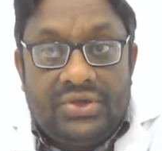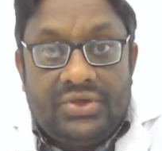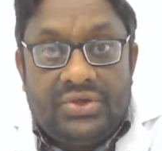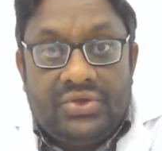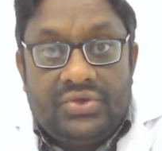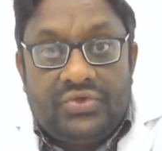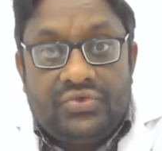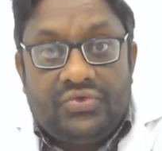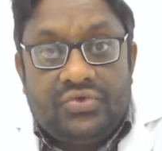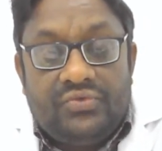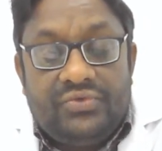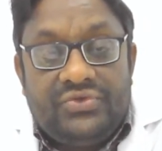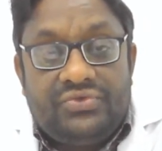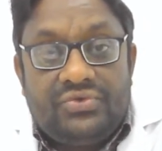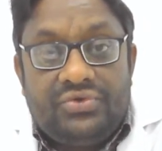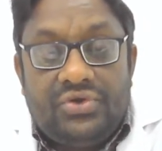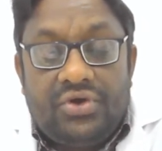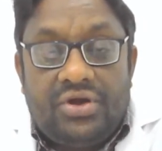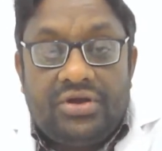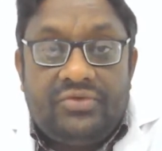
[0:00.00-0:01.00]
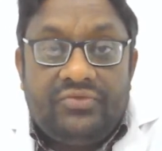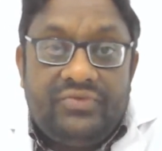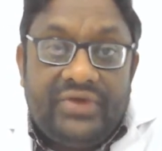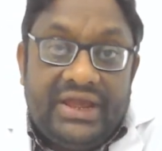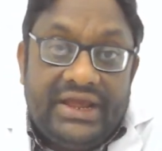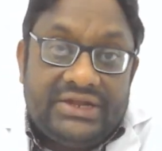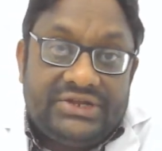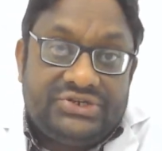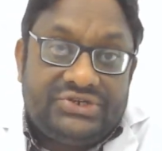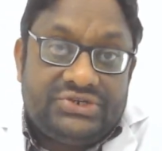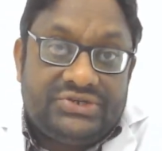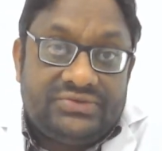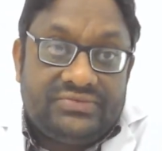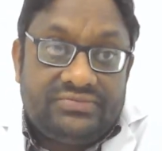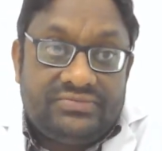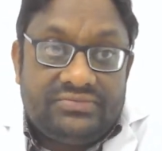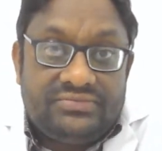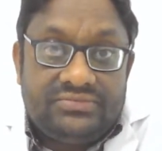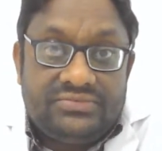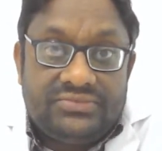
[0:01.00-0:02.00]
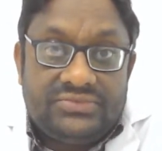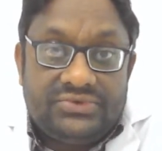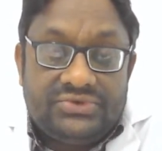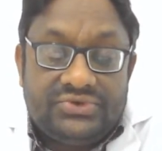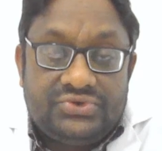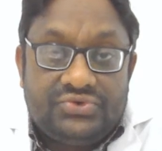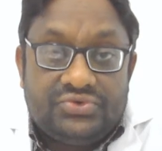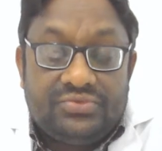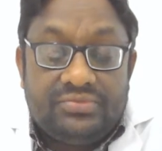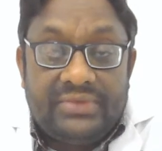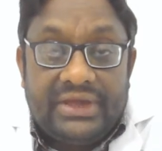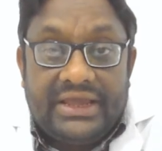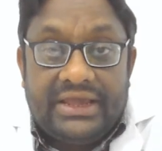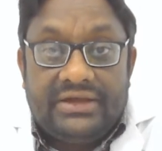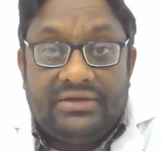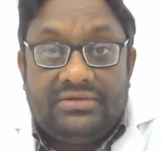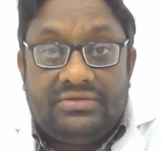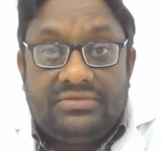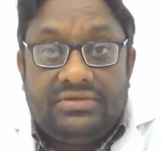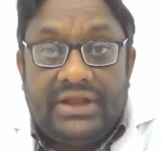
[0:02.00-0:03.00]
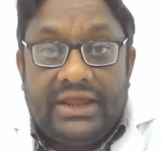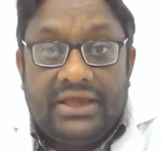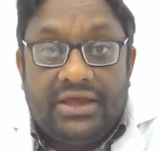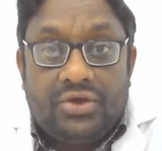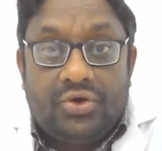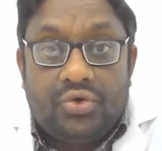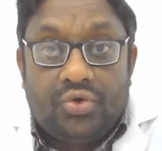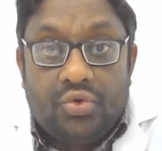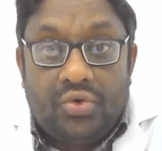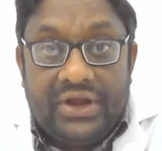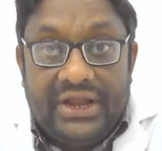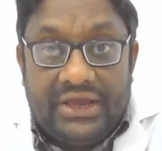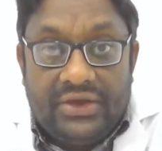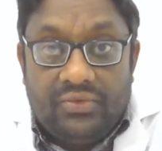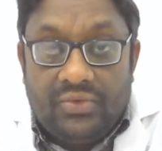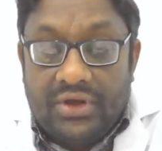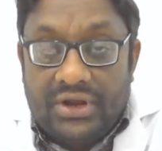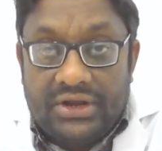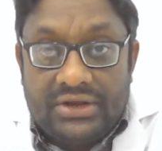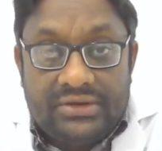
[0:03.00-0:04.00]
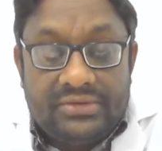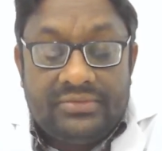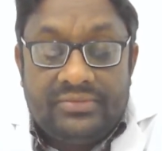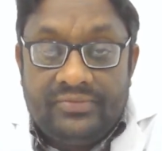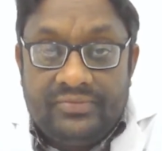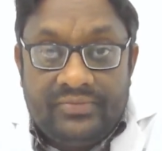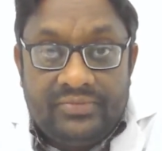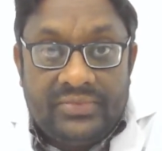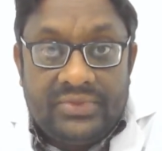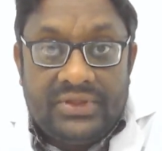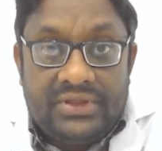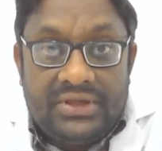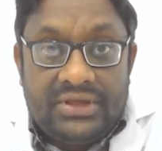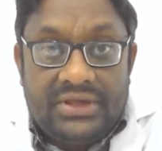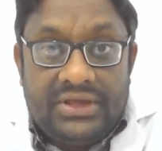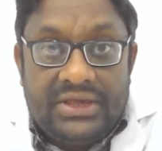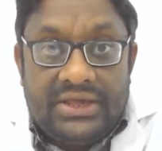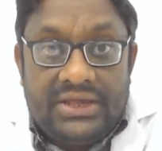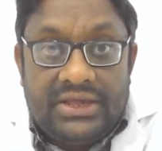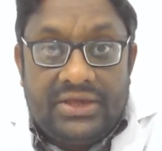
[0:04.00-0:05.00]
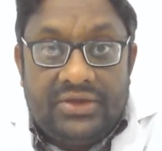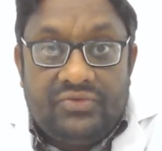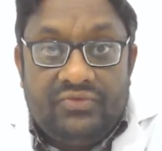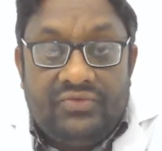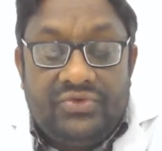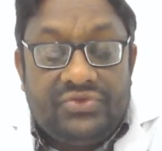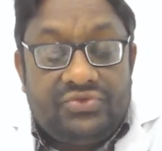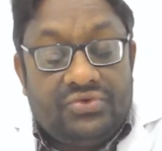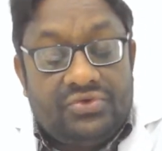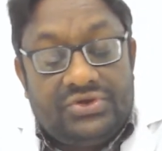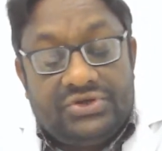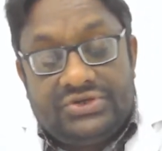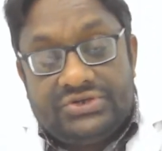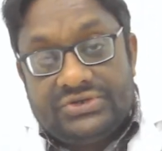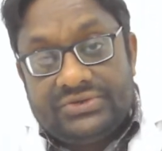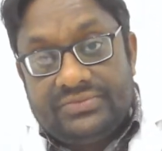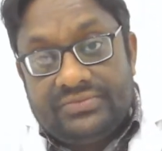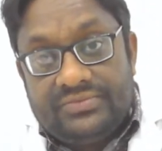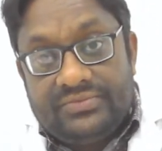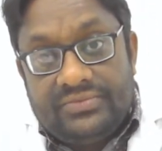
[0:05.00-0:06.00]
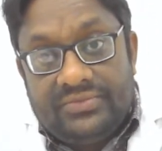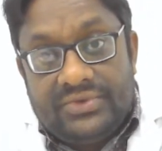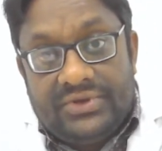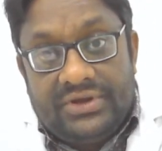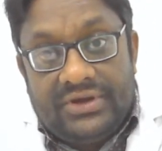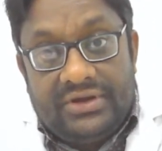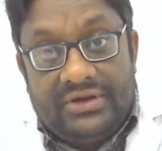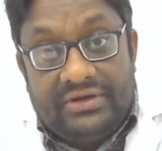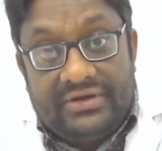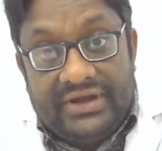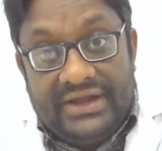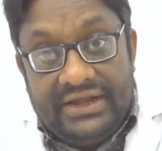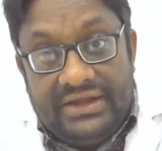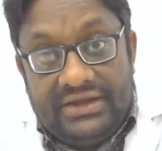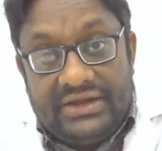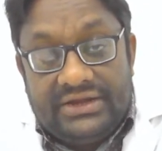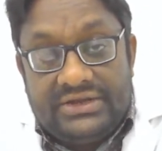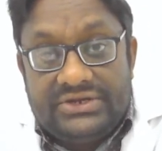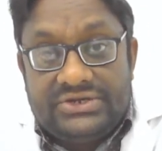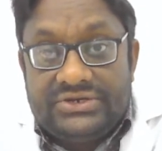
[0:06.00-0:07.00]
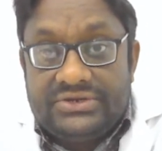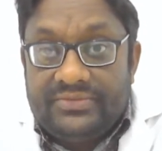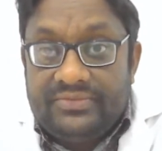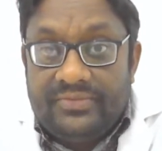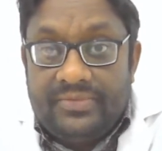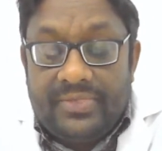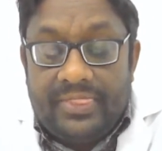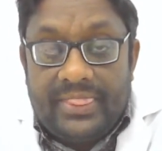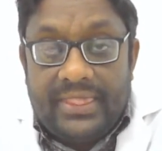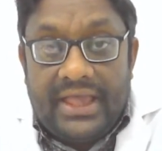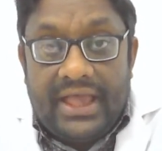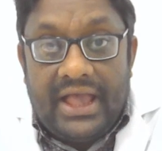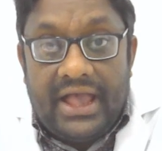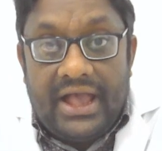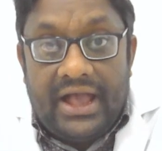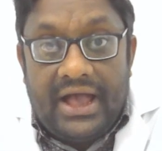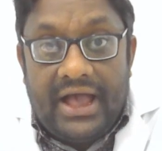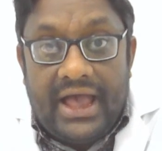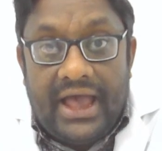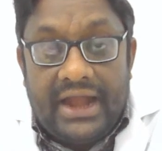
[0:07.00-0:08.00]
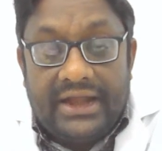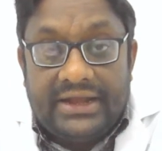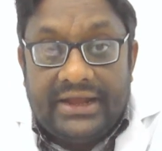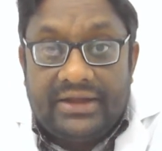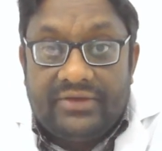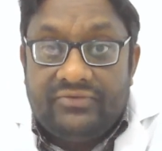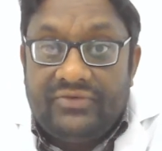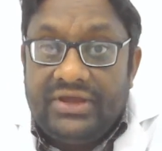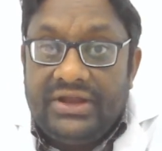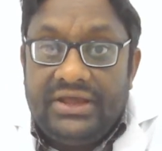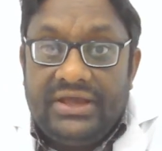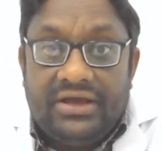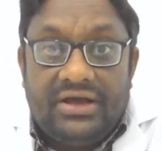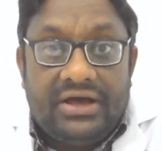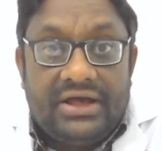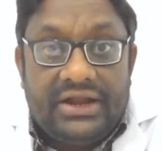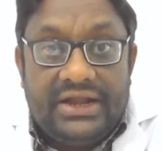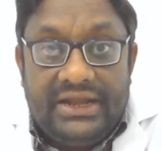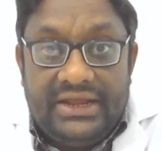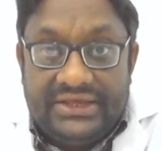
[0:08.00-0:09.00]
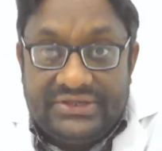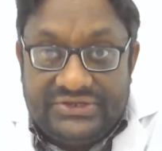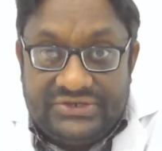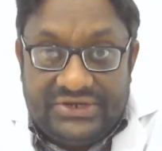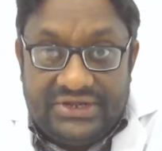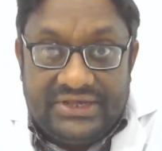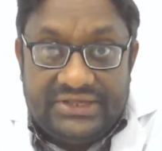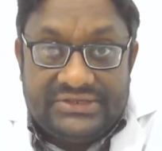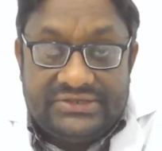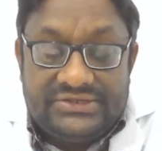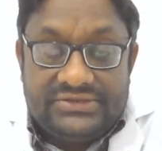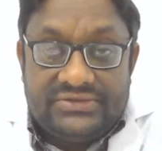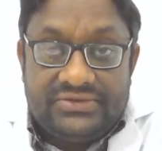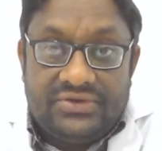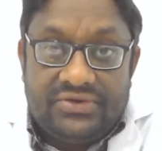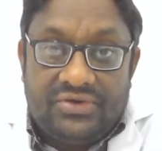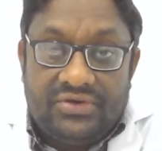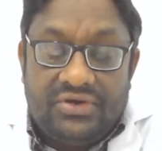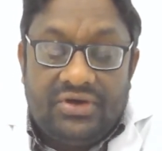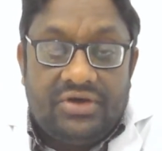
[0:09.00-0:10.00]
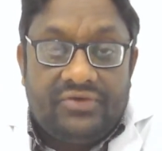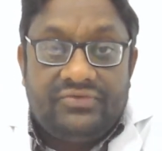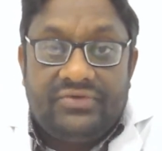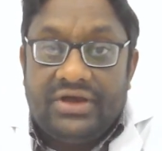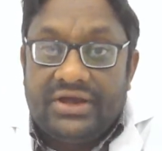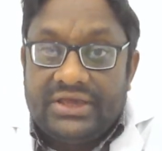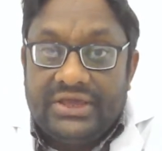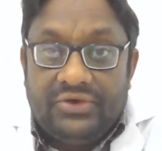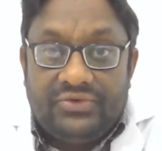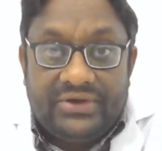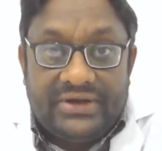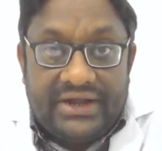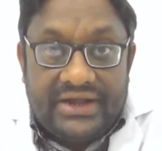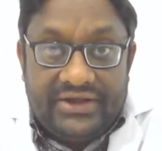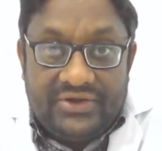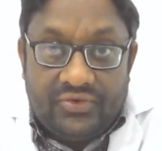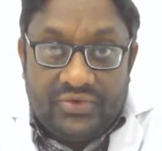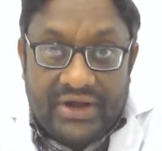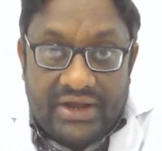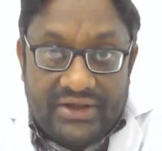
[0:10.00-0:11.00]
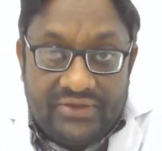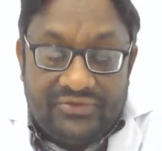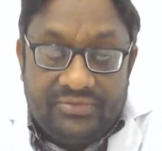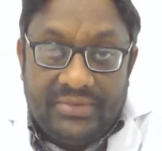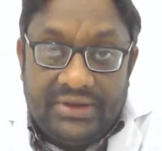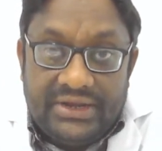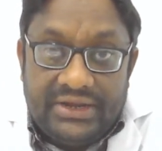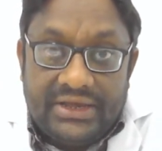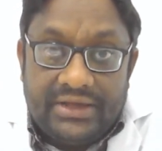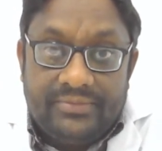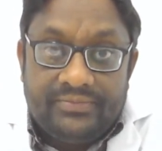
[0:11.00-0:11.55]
So we should not wait to make it like a chronic one. We should treat it at a very early stage of acute otitis media.